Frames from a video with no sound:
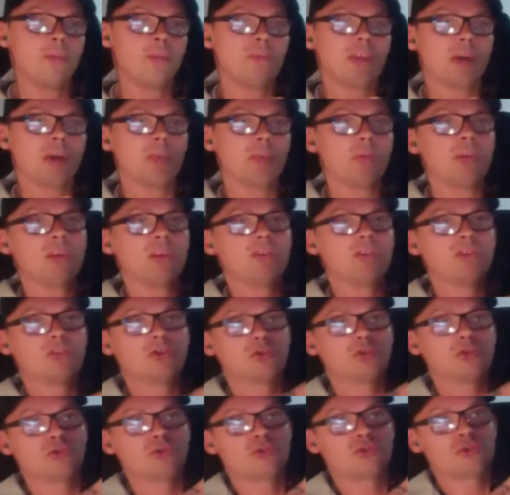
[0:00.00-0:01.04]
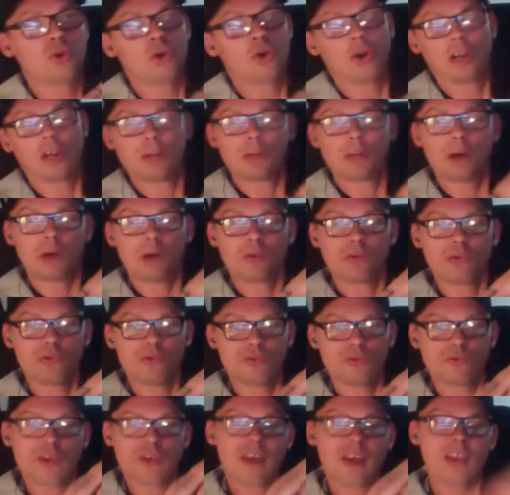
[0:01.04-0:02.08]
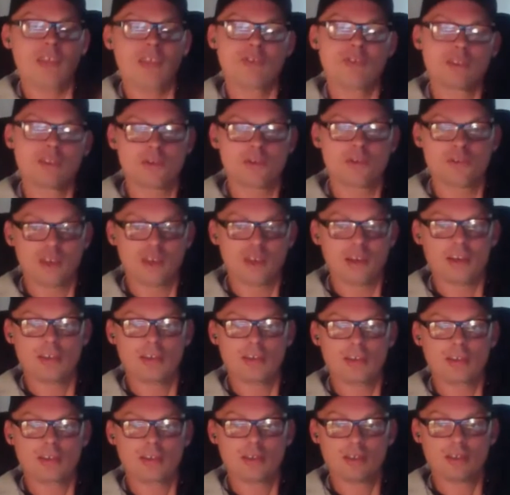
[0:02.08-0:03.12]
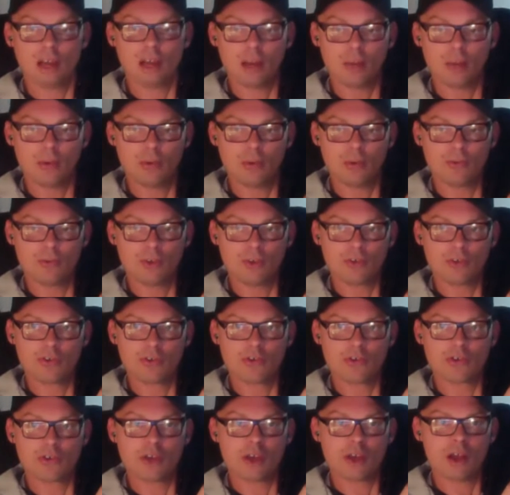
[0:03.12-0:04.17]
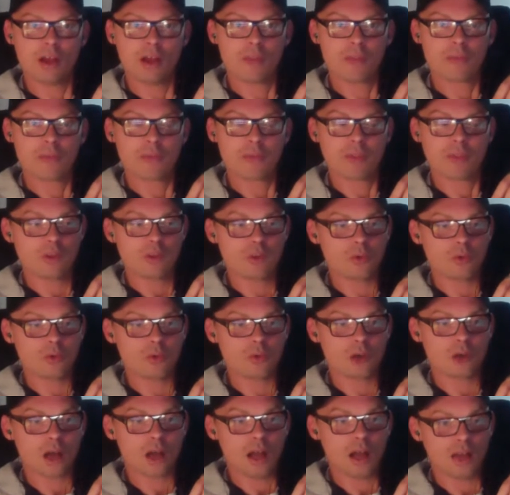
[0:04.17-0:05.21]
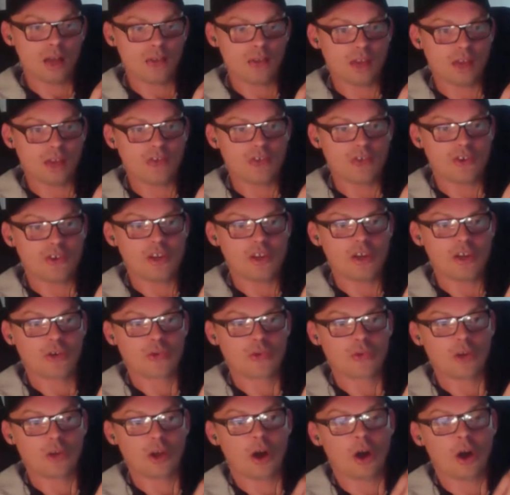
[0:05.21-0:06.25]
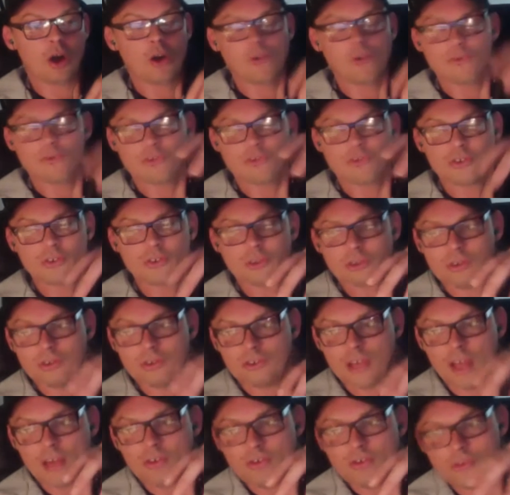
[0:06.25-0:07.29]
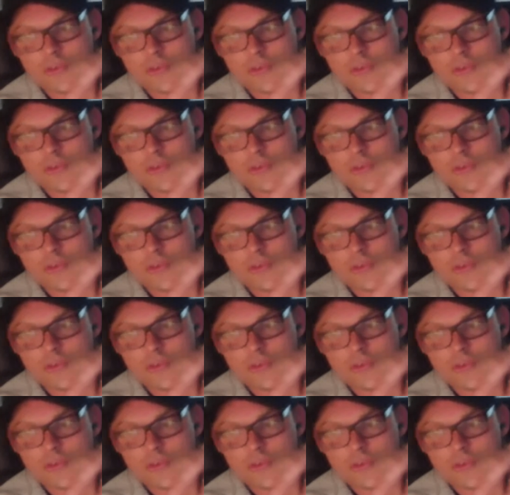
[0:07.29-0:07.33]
the ability to talk about relevant things. For instance, as engineers, we often tend